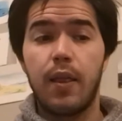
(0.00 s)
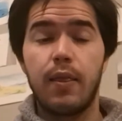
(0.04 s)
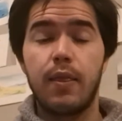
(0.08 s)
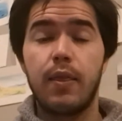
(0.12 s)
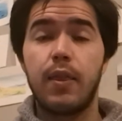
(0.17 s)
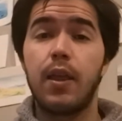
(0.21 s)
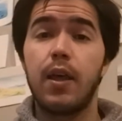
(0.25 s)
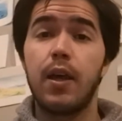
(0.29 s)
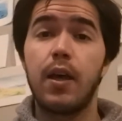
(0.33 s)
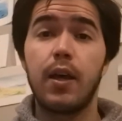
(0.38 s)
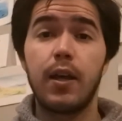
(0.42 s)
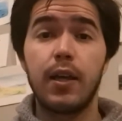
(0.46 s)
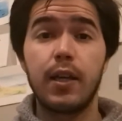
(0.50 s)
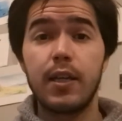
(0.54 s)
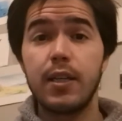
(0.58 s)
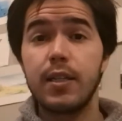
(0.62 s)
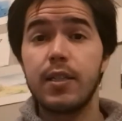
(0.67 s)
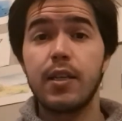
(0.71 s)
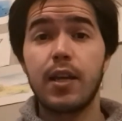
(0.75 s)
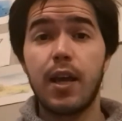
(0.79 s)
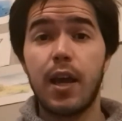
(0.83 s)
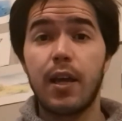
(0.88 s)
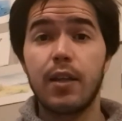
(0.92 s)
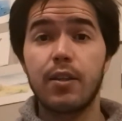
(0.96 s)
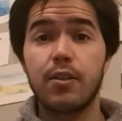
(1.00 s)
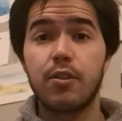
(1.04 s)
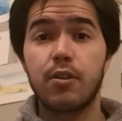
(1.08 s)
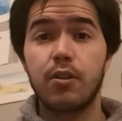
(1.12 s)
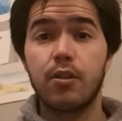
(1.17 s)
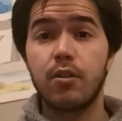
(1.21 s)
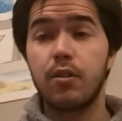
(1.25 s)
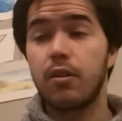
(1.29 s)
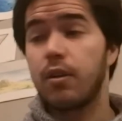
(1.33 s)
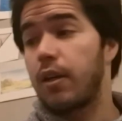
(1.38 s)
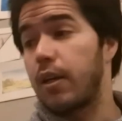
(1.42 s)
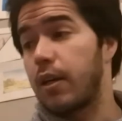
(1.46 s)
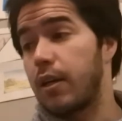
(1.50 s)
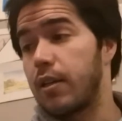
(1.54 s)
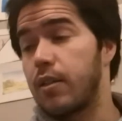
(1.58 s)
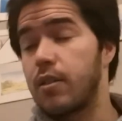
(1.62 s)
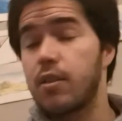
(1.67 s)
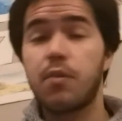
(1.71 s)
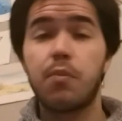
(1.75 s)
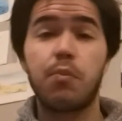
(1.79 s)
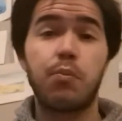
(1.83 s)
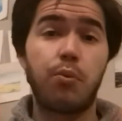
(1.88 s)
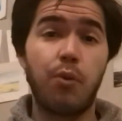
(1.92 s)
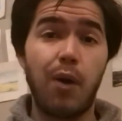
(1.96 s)
The easy answer
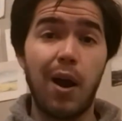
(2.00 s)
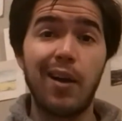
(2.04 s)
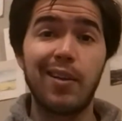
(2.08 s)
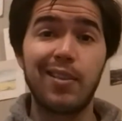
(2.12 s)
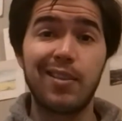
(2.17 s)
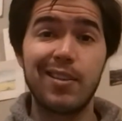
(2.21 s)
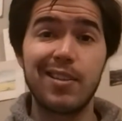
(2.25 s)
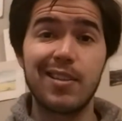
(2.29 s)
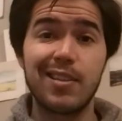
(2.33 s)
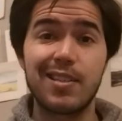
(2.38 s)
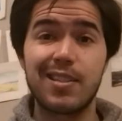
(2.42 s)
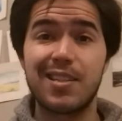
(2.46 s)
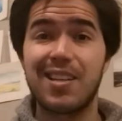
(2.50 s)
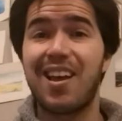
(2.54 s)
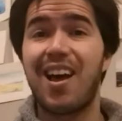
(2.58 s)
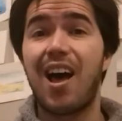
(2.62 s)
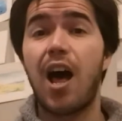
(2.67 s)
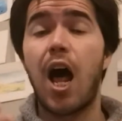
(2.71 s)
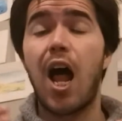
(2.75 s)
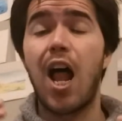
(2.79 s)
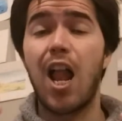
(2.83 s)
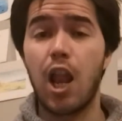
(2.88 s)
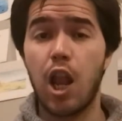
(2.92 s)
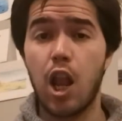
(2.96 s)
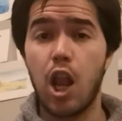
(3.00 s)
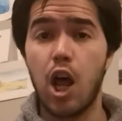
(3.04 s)
is practice a